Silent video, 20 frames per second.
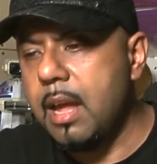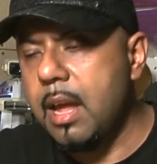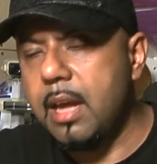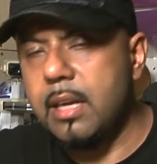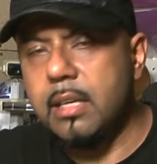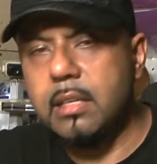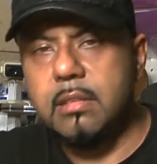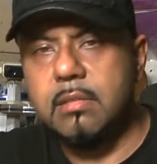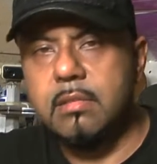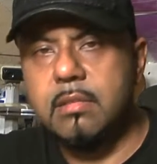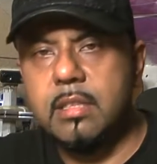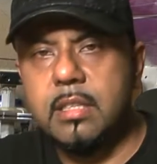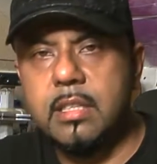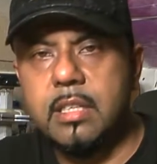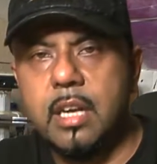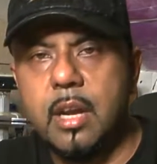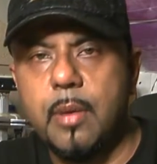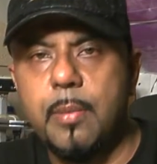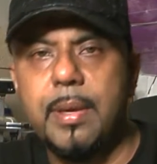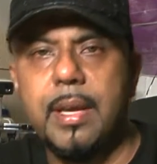And
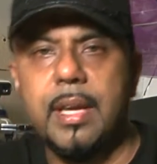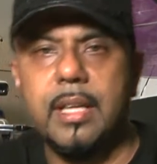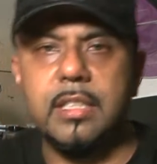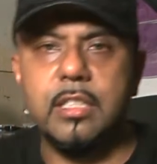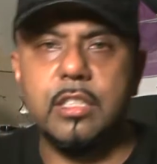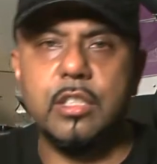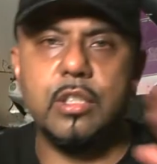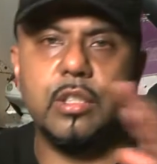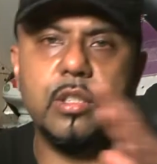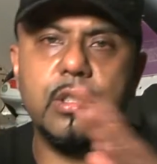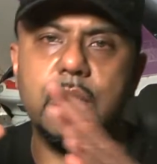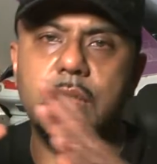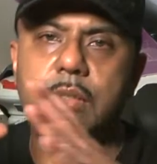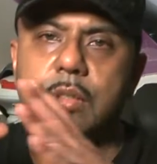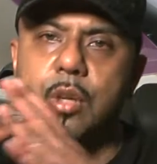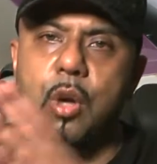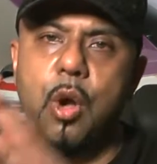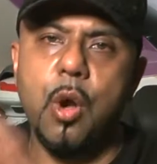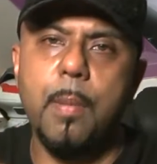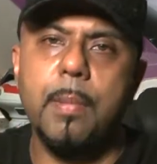you know, it's
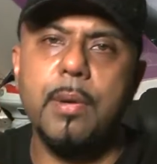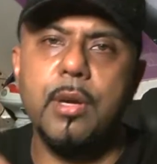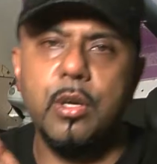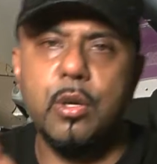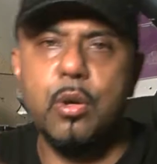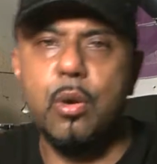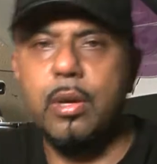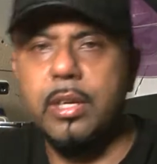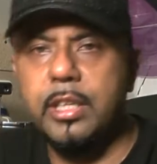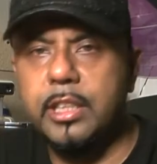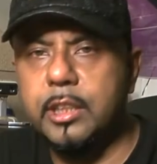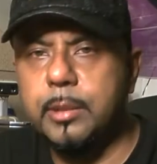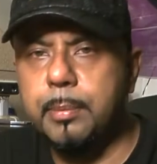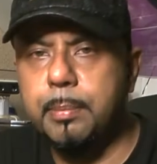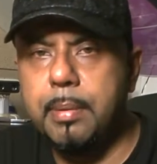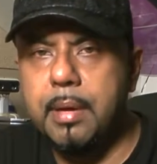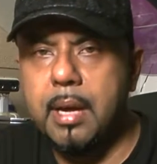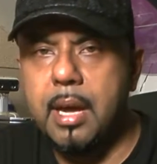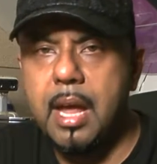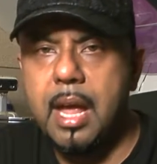common knowledge,
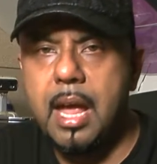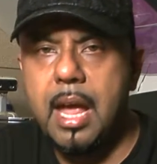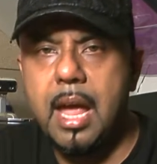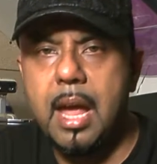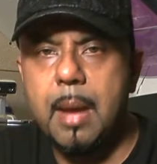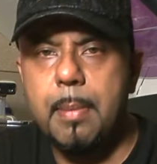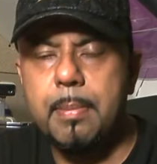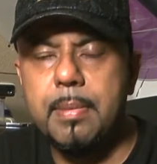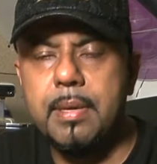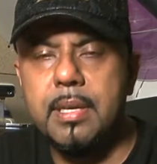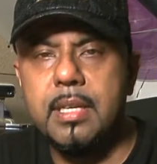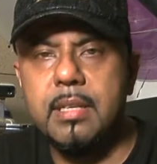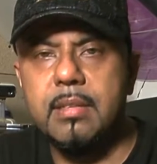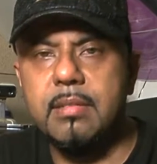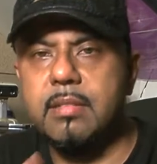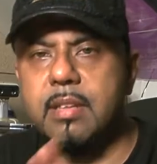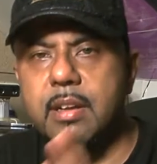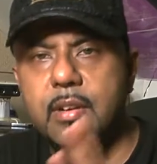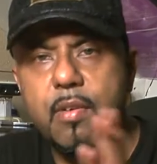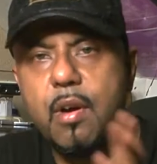but
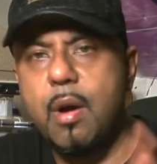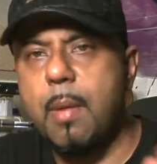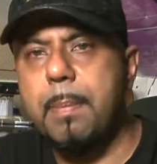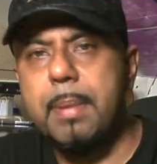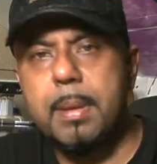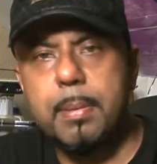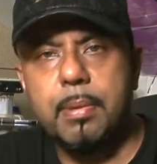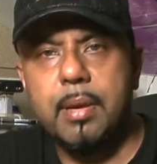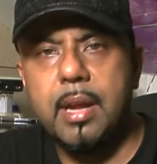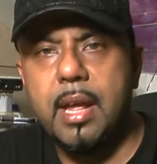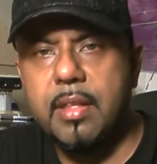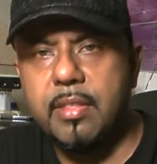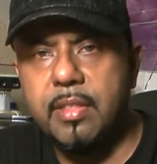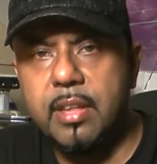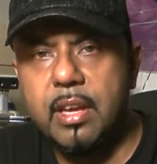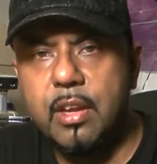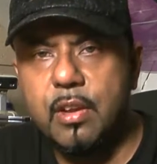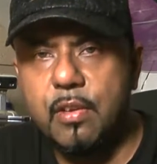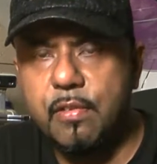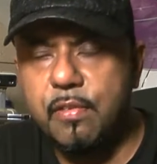there are people out
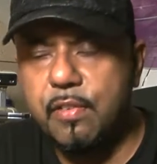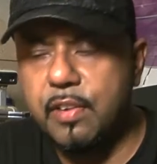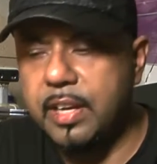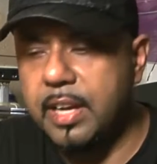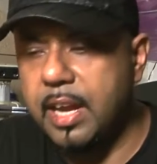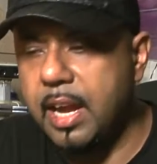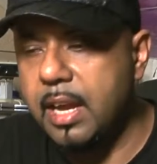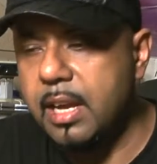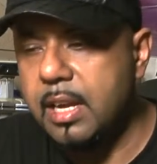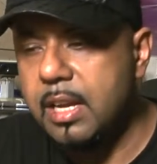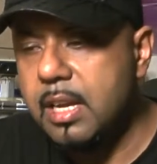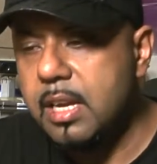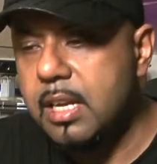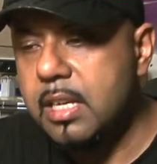there who forget.